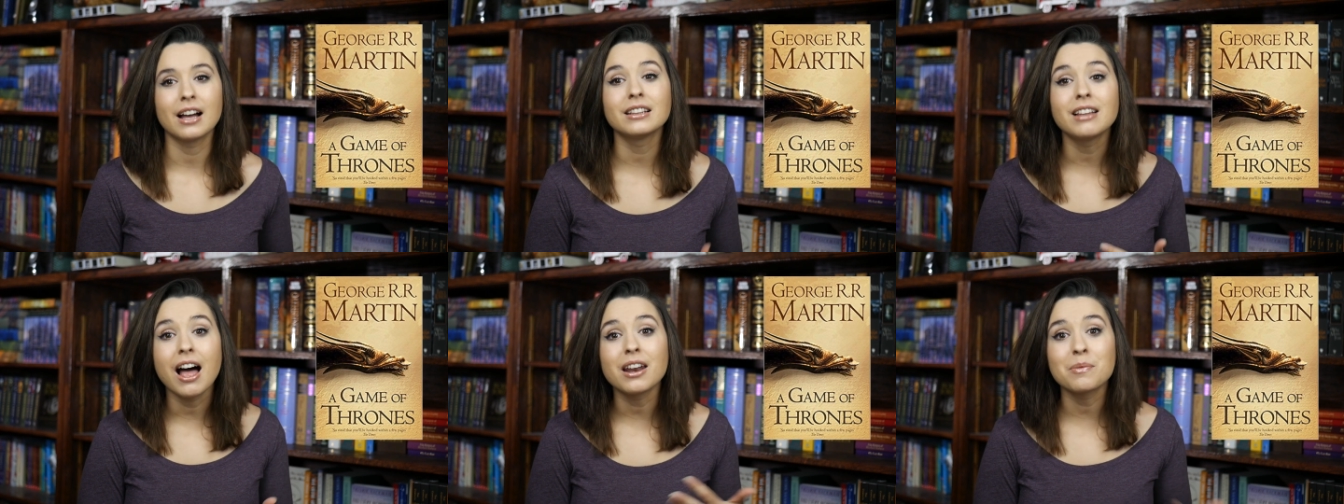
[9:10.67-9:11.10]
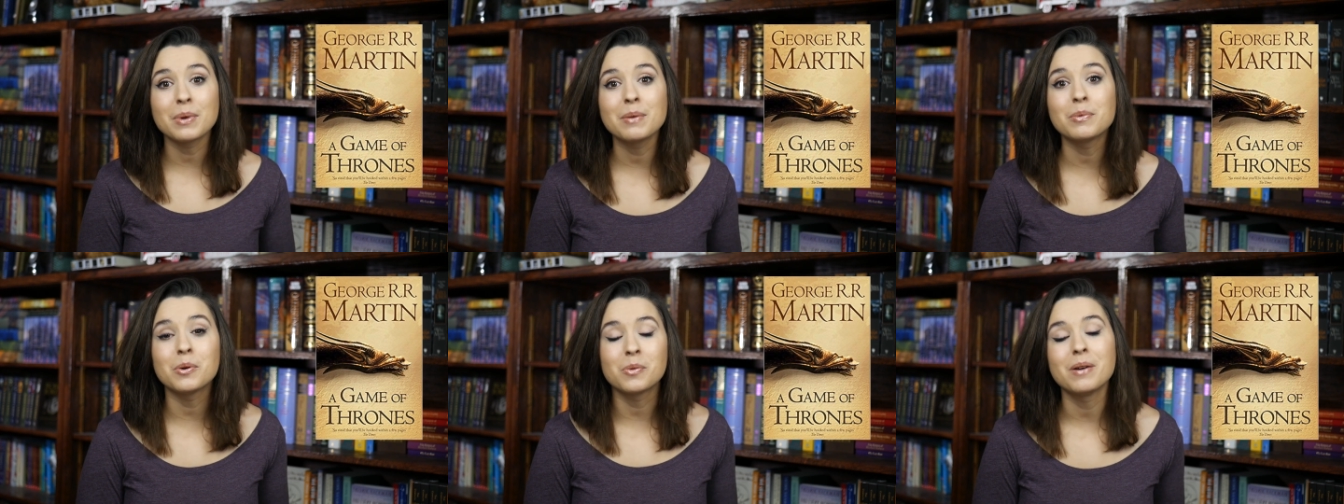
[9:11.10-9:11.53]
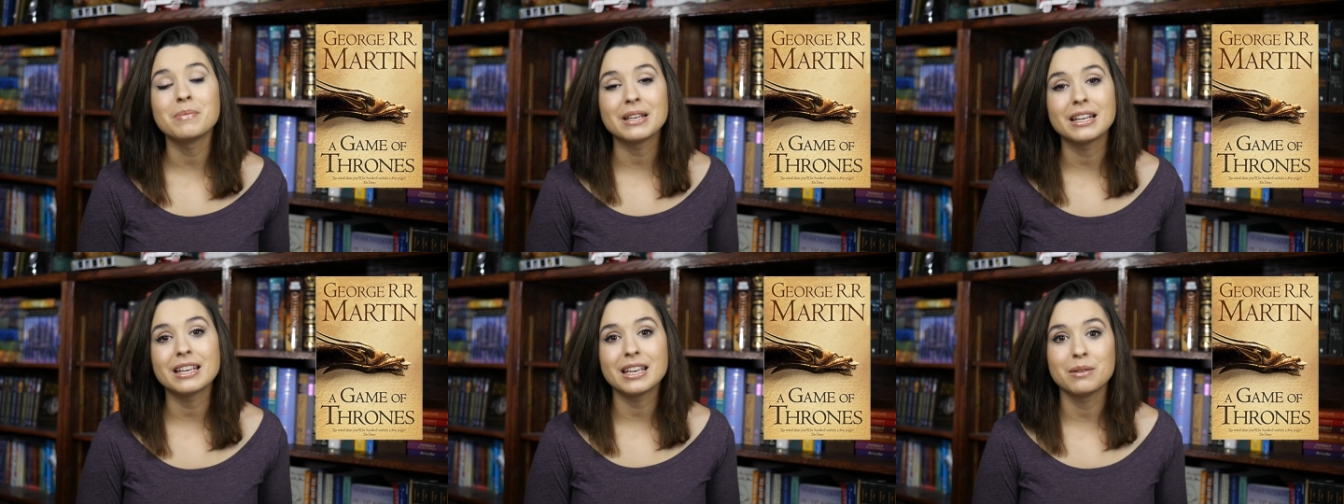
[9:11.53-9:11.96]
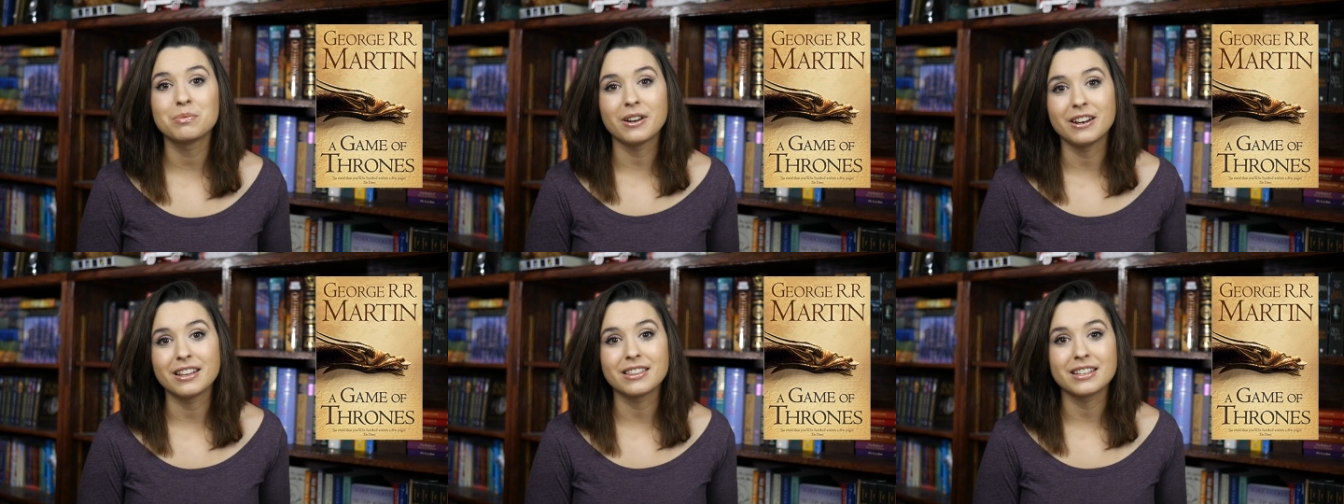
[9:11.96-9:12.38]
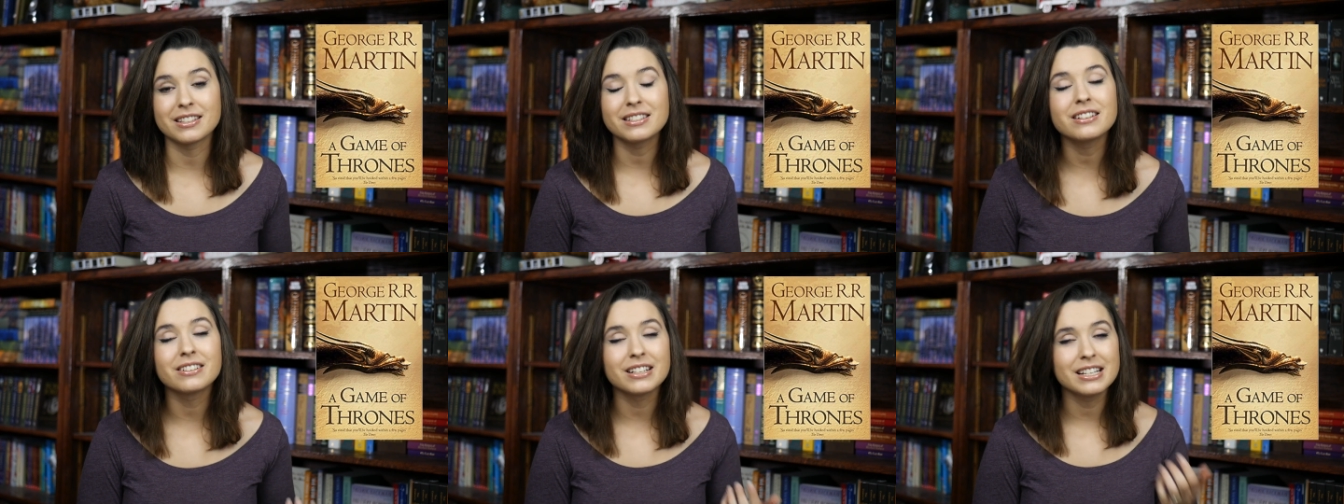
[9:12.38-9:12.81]
A lot of people want me to keep reading this
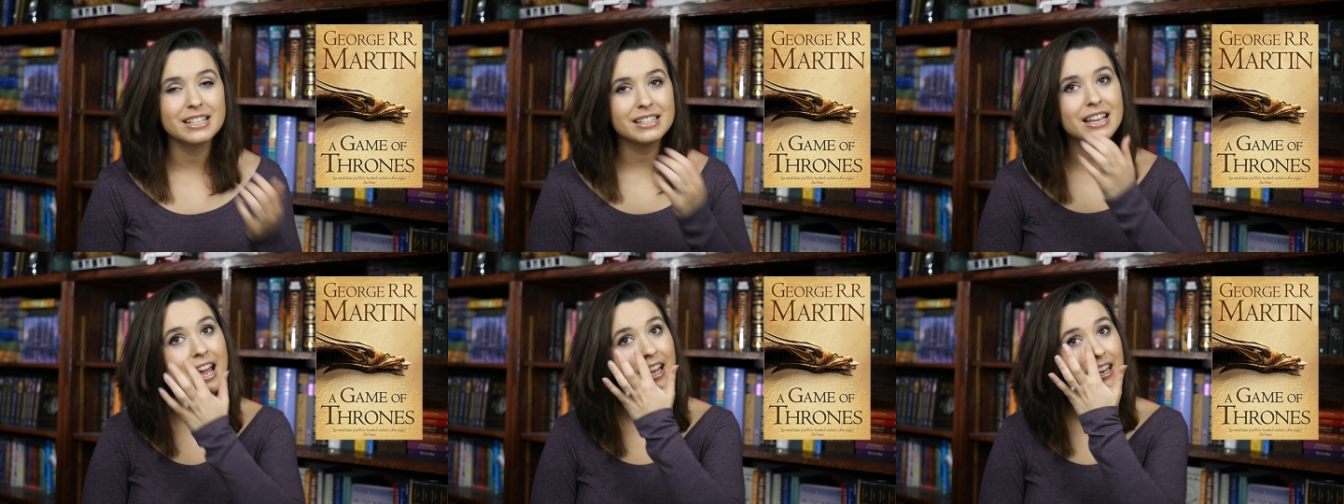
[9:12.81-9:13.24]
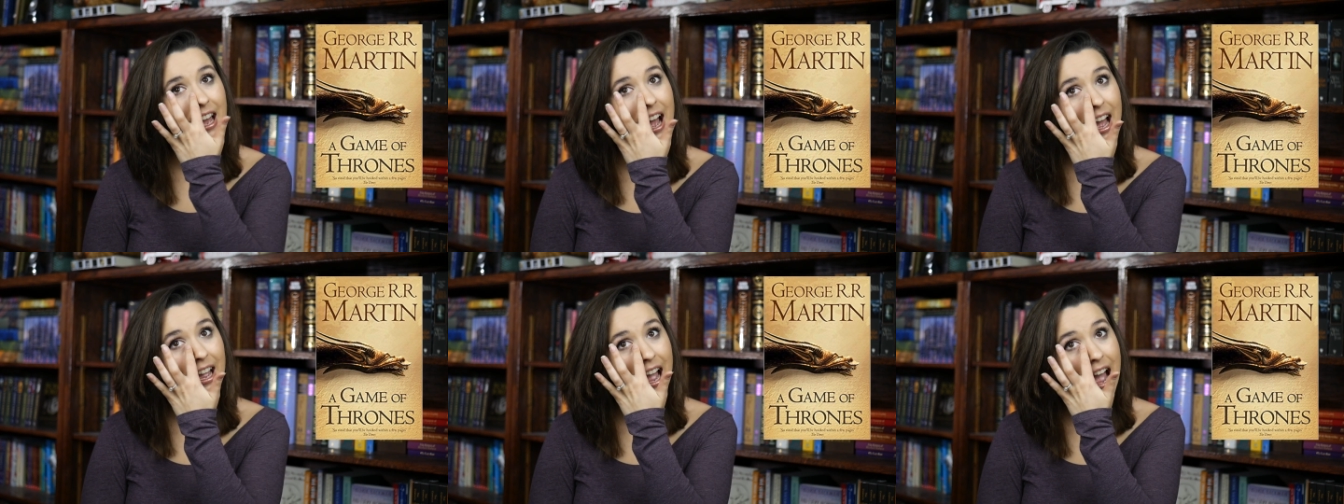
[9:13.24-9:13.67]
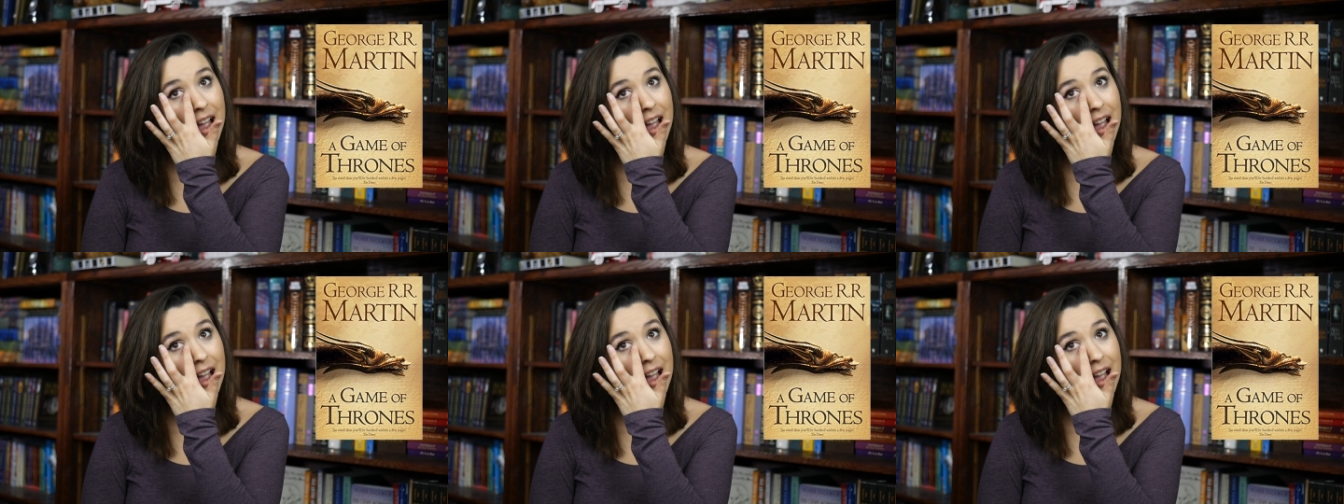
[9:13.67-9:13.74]
series, and I